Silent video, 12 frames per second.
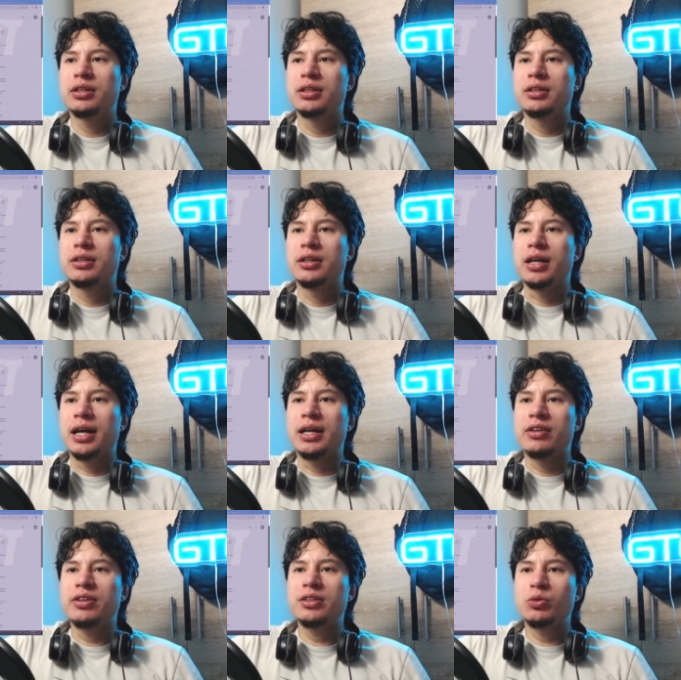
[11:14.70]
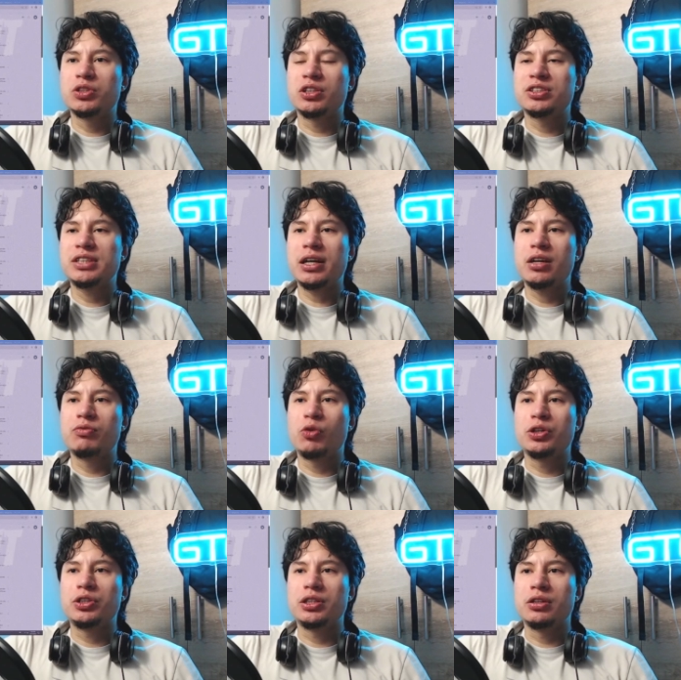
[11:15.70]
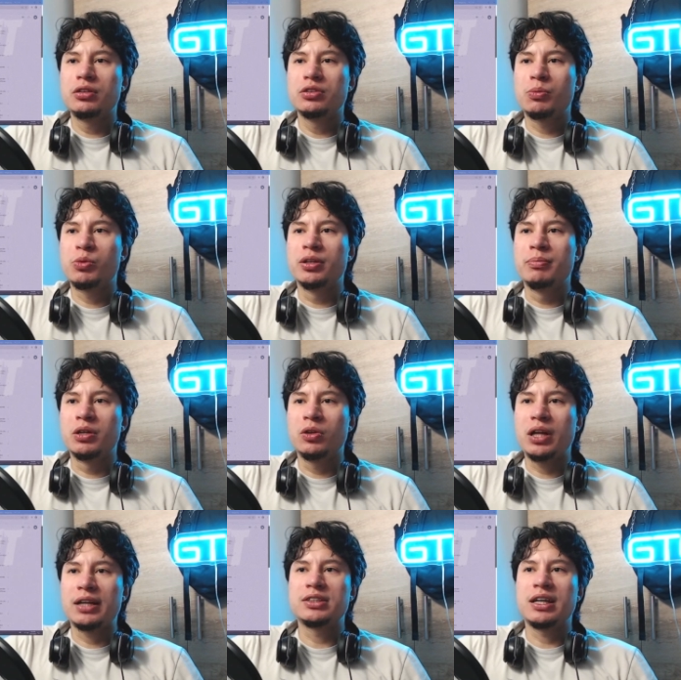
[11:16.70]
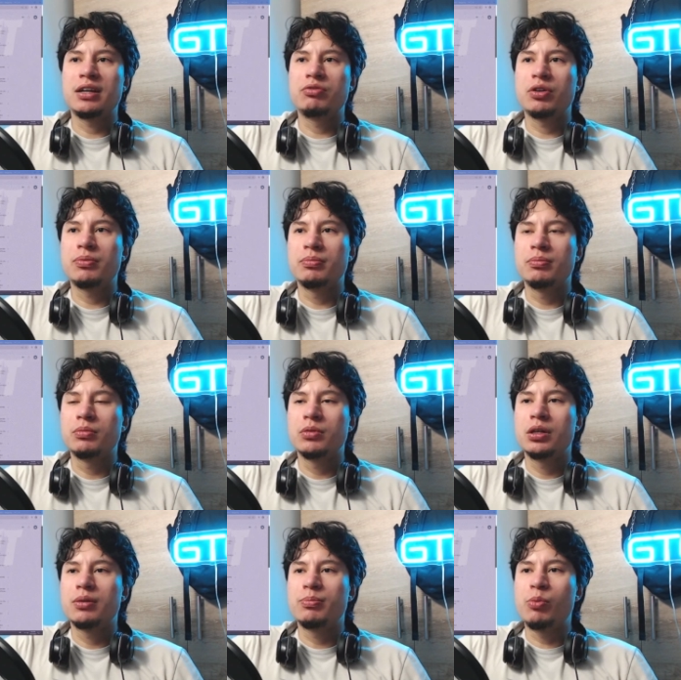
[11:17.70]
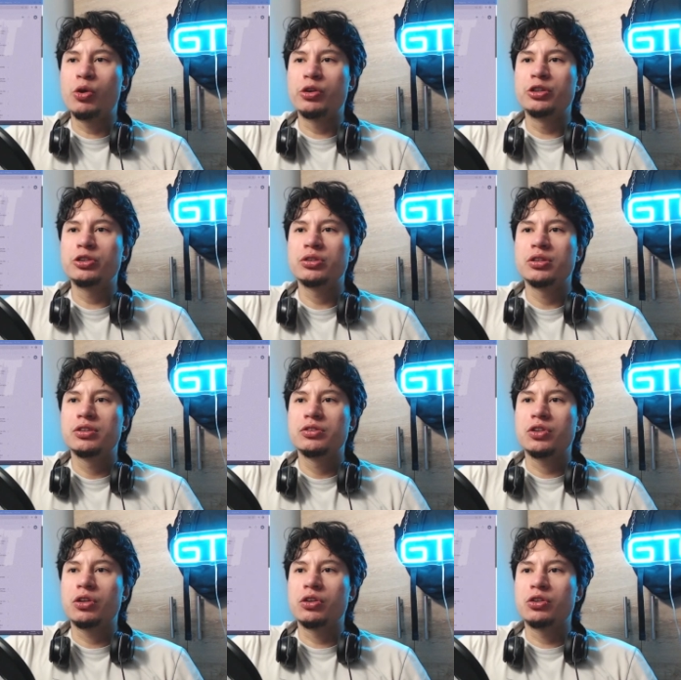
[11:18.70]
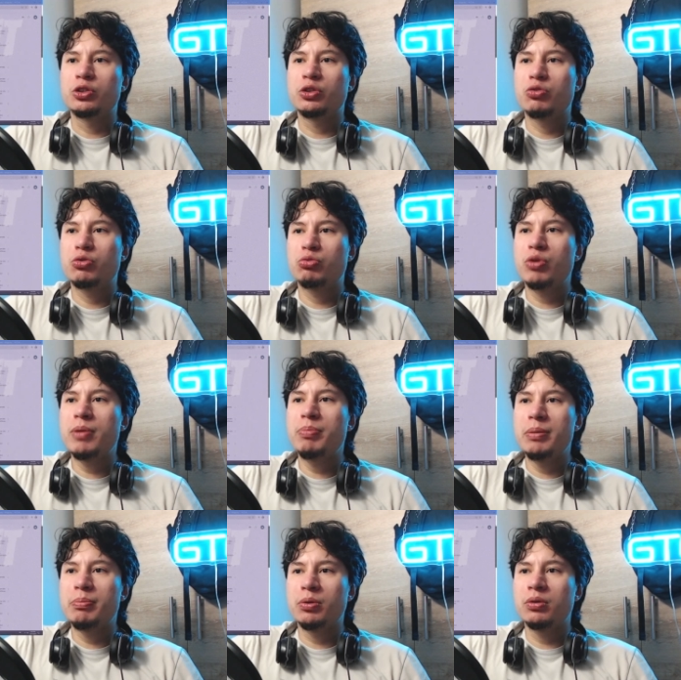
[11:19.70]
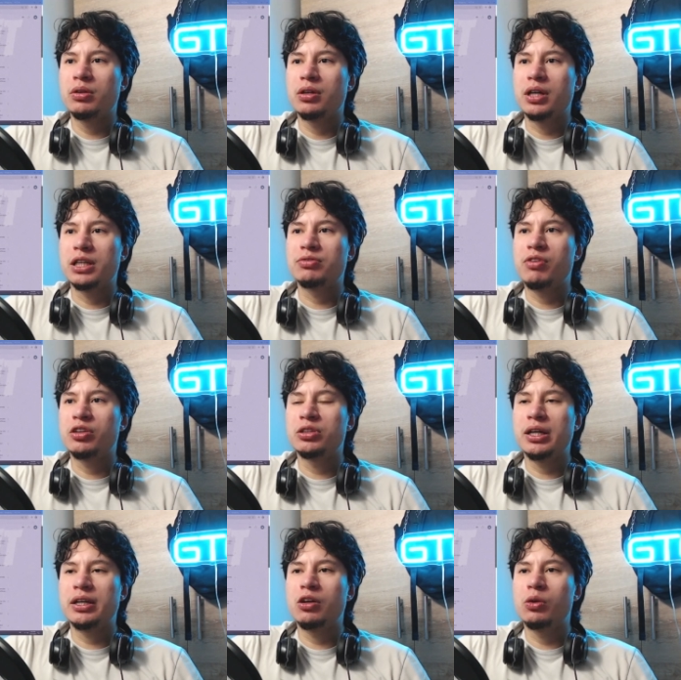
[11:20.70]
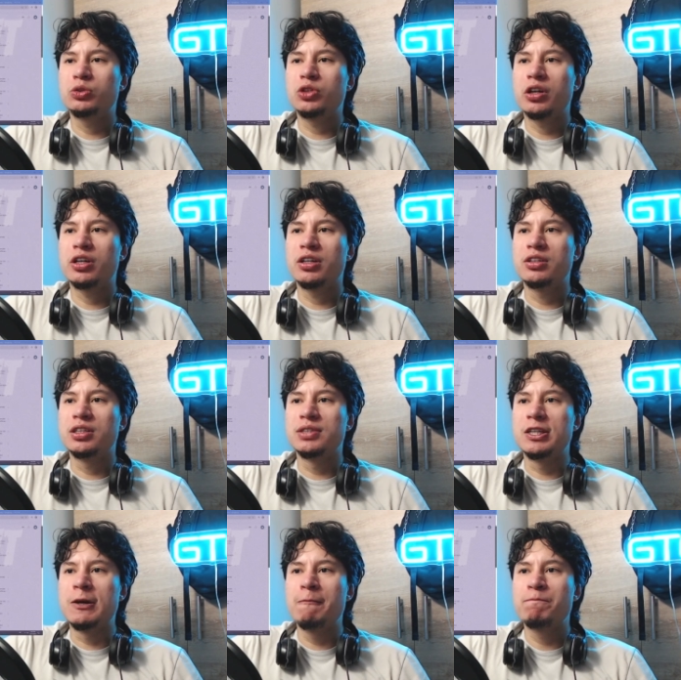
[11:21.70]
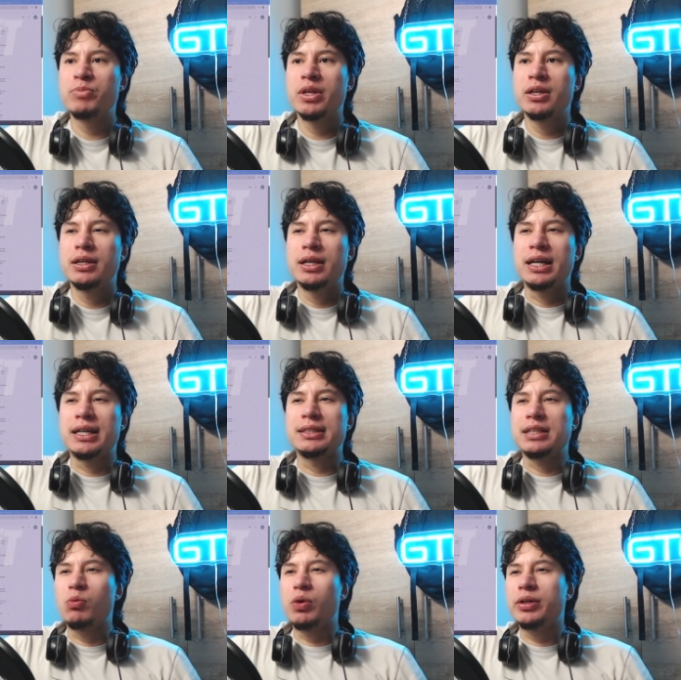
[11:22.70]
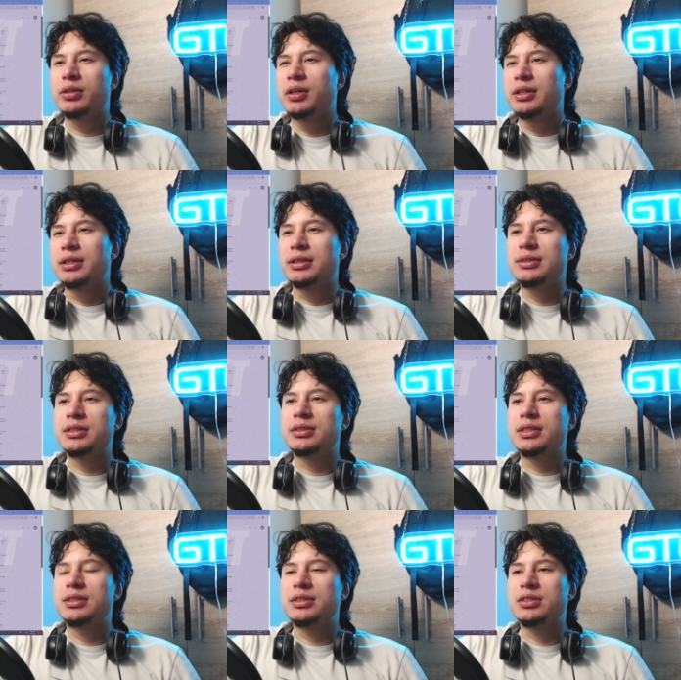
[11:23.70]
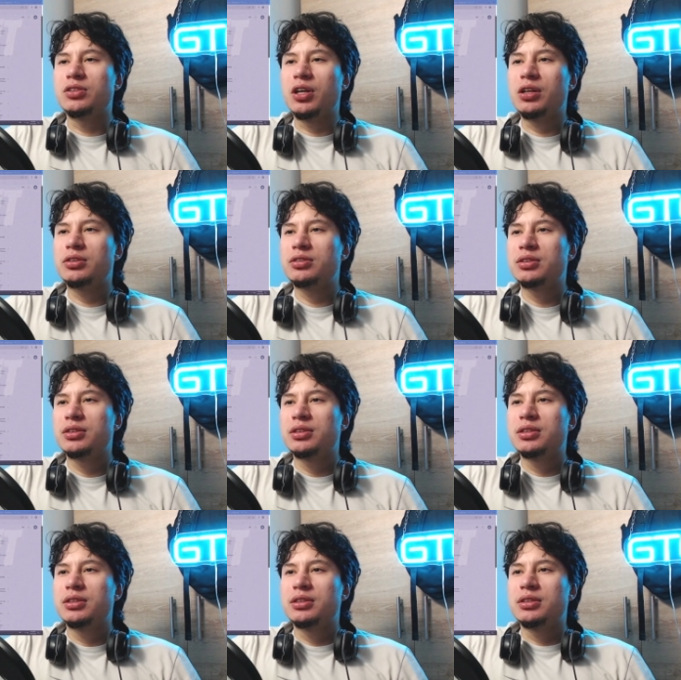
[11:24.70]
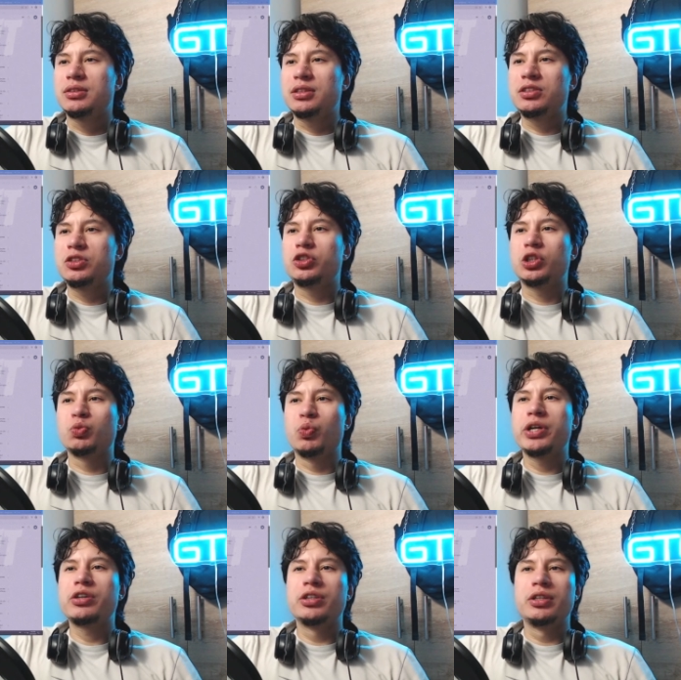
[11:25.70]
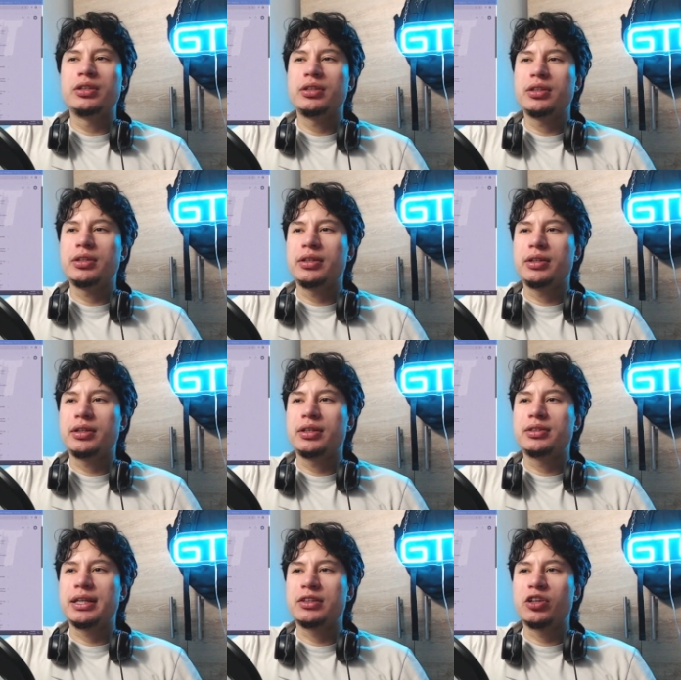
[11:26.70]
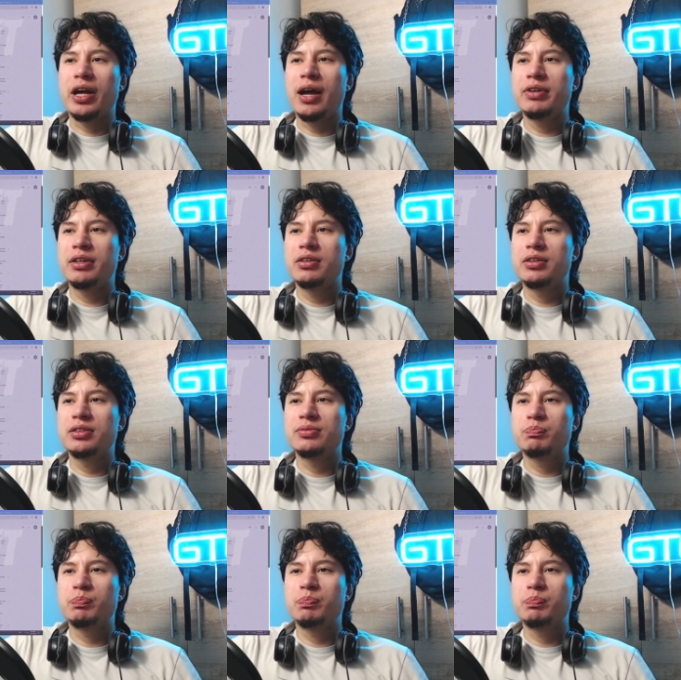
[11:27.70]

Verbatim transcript: and i think there was a second voice here somewhere in the middle aside from porters so there's three people as far as i know talking in this video and it's like what this is this is not this is just weird it's like they're having this